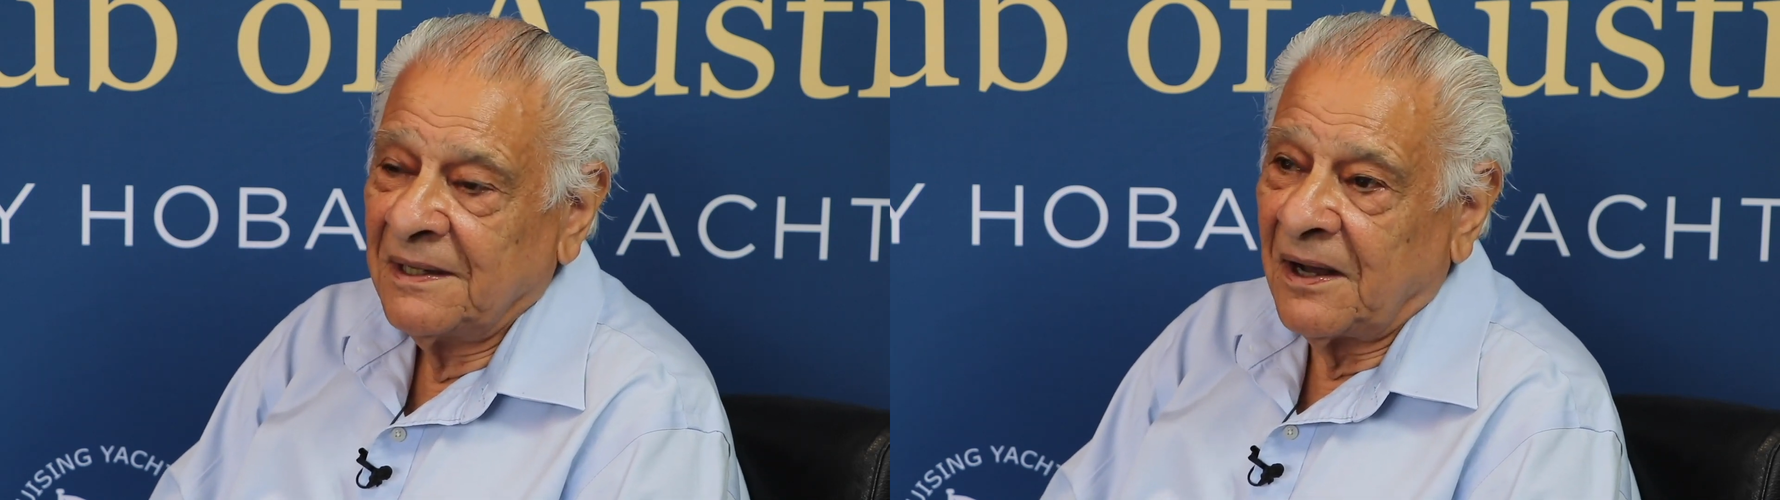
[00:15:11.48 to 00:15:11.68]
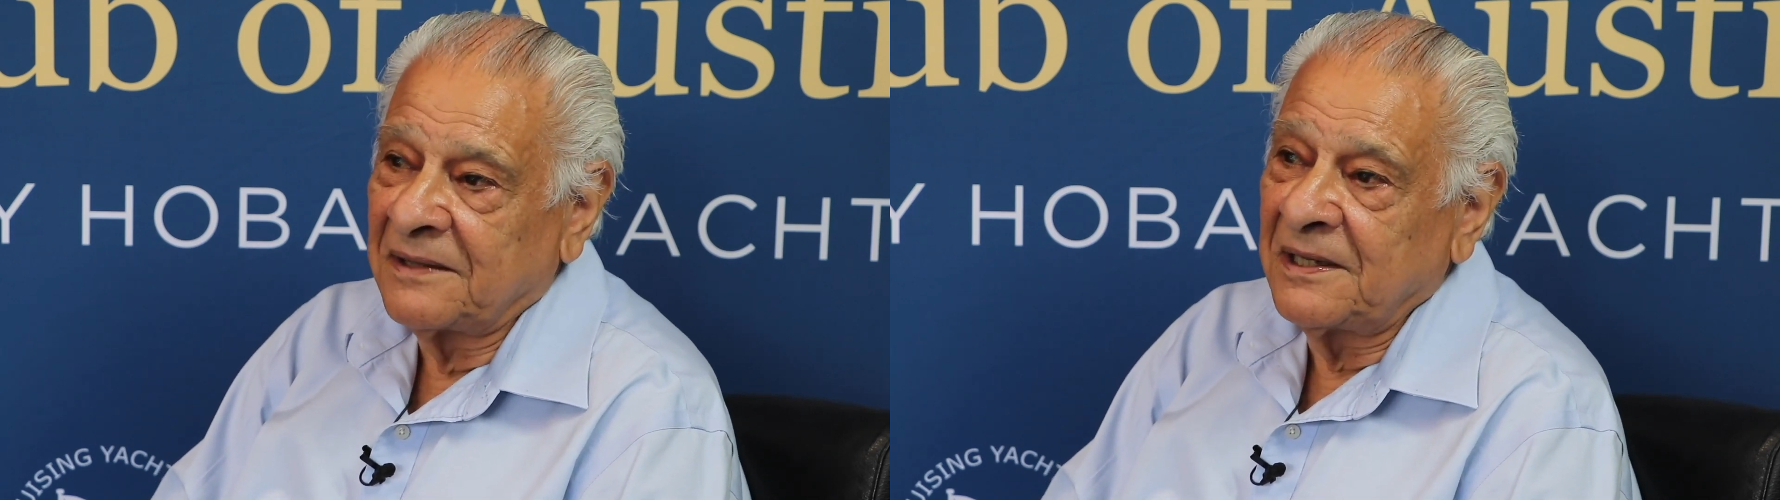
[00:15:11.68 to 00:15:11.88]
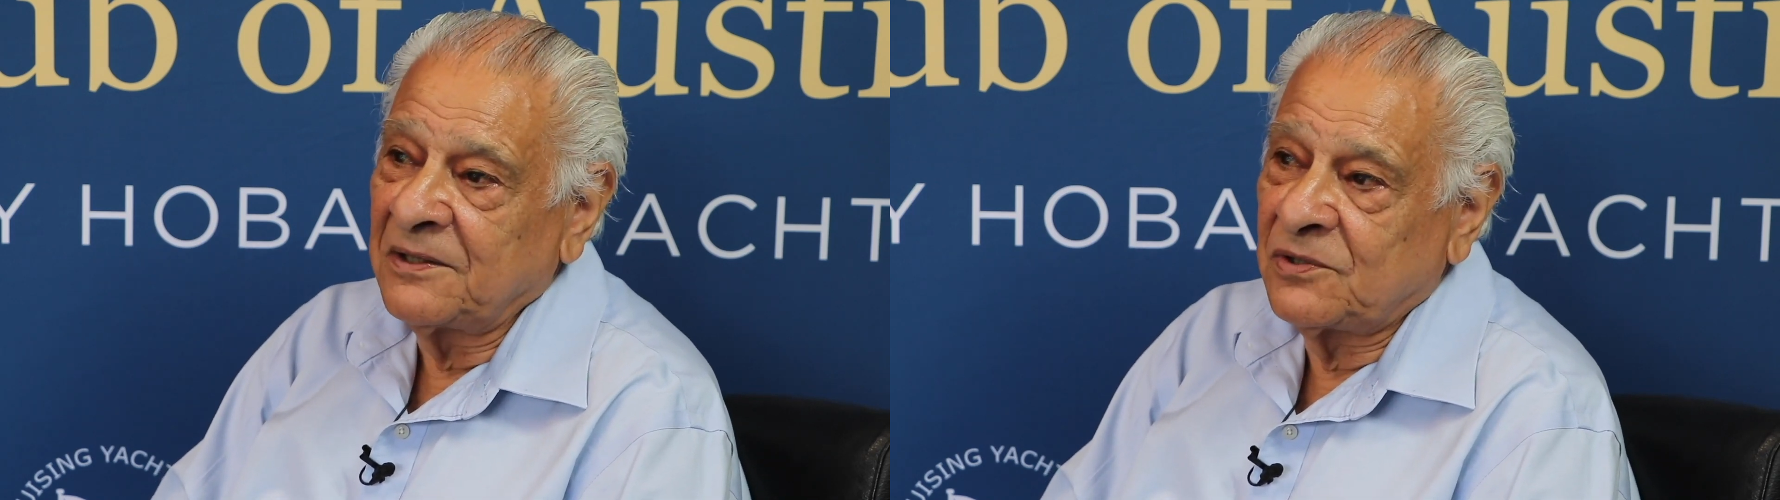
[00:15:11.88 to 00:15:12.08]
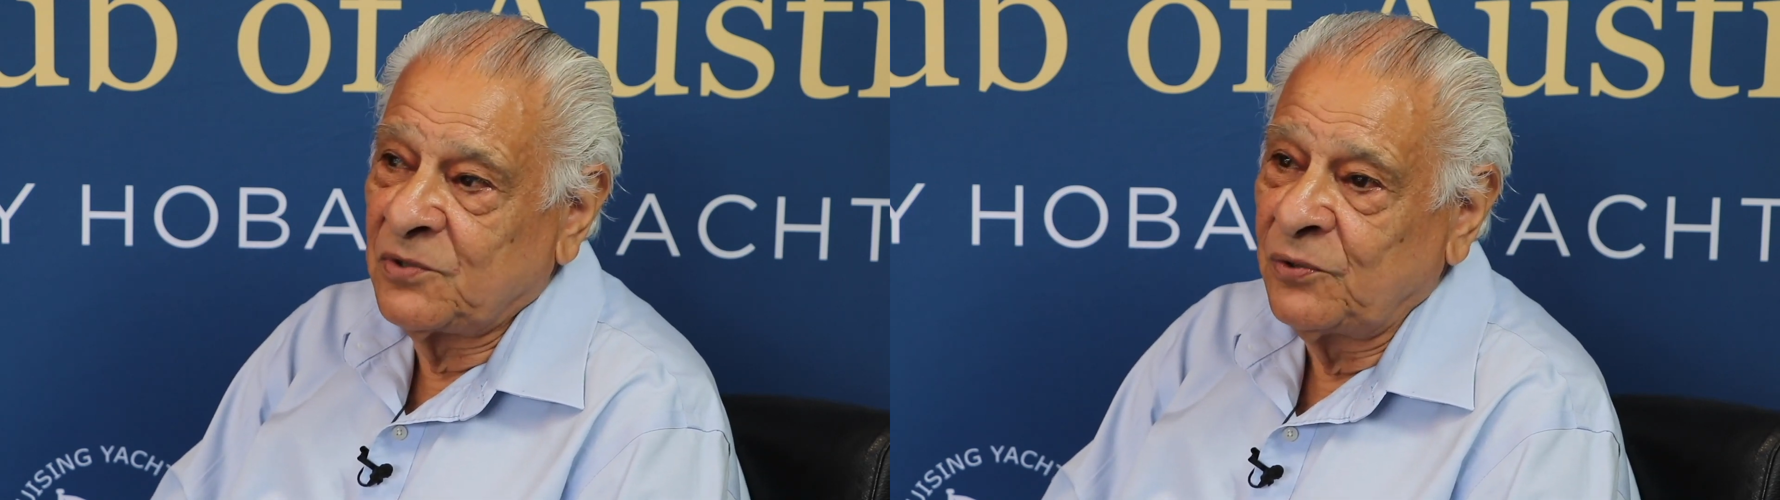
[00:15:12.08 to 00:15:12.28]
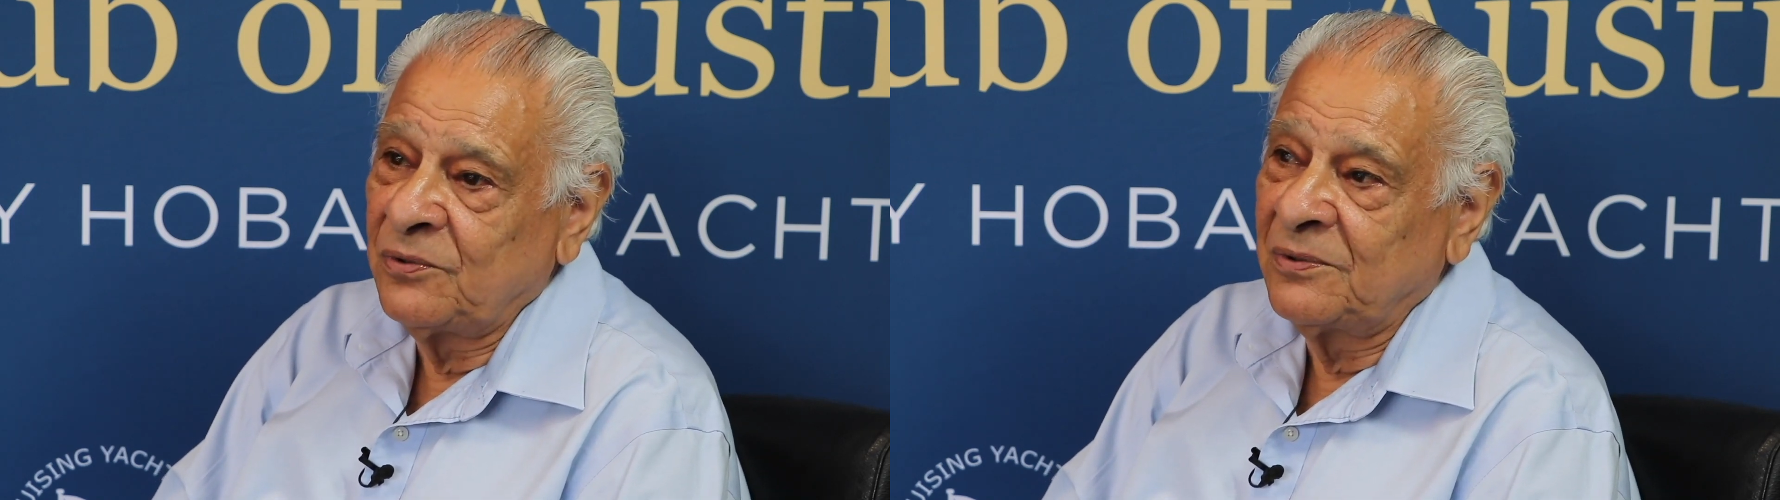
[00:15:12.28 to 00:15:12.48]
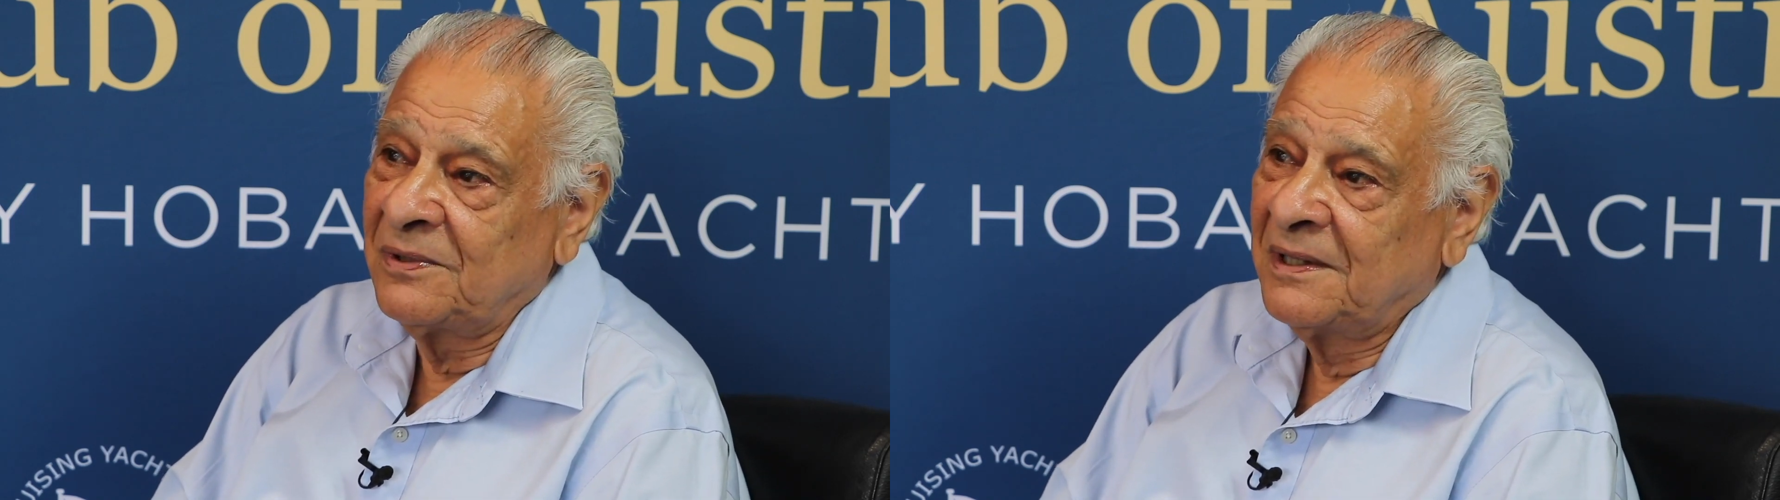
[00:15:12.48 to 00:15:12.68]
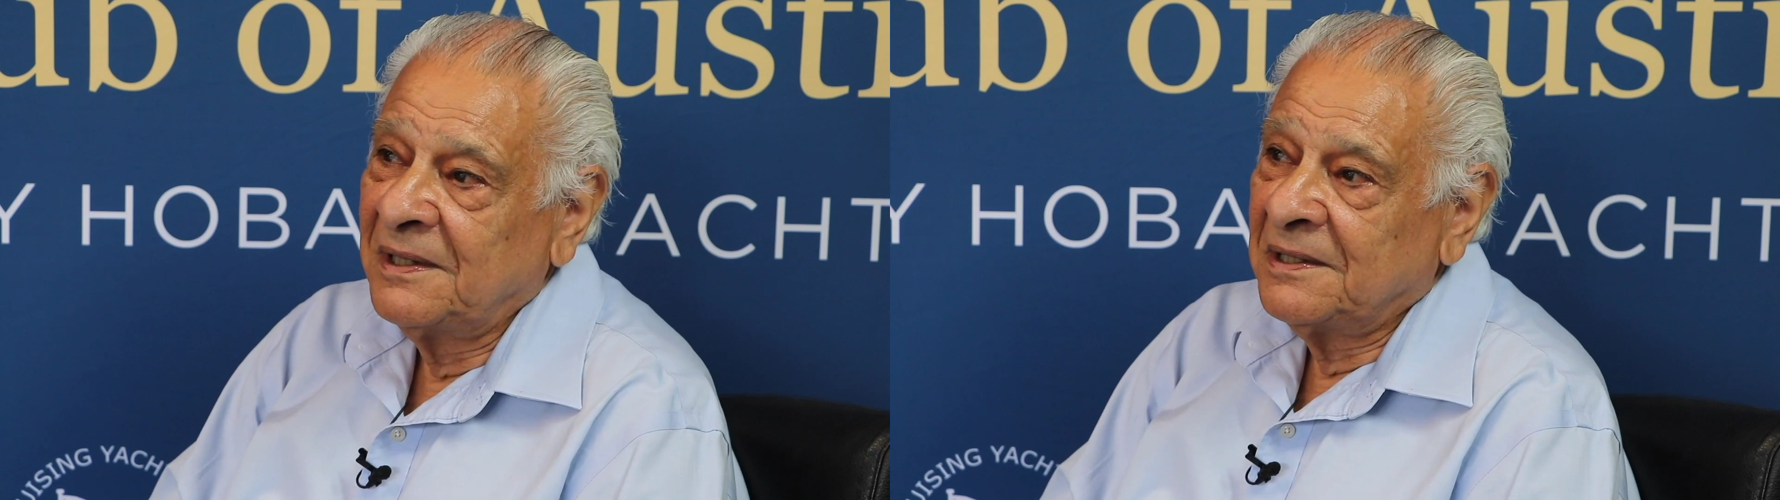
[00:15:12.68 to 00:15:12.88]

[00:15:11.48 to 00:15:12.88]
I think two